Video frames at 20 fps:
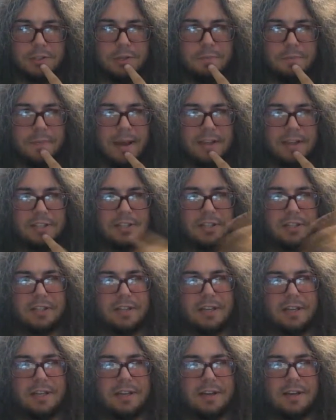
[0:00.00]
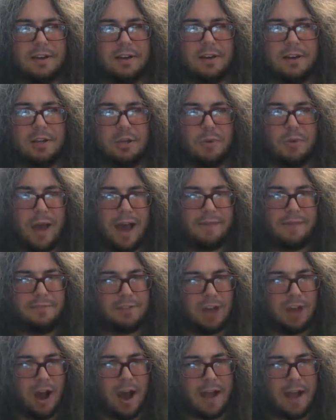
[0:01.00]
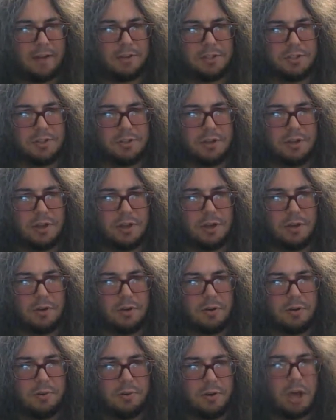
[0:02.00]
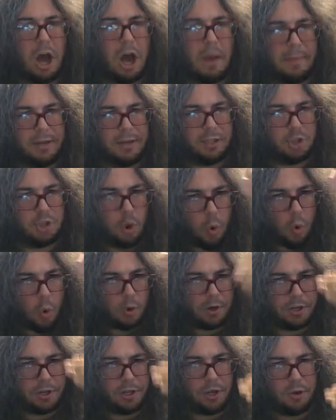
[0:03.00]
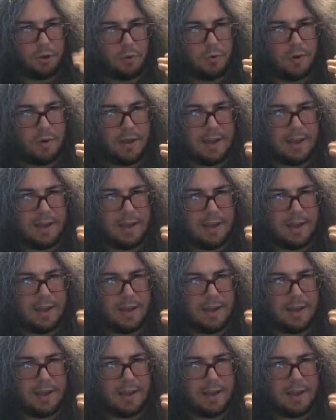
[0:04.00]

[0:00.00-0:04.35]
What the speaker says: You have tiles coming toward you.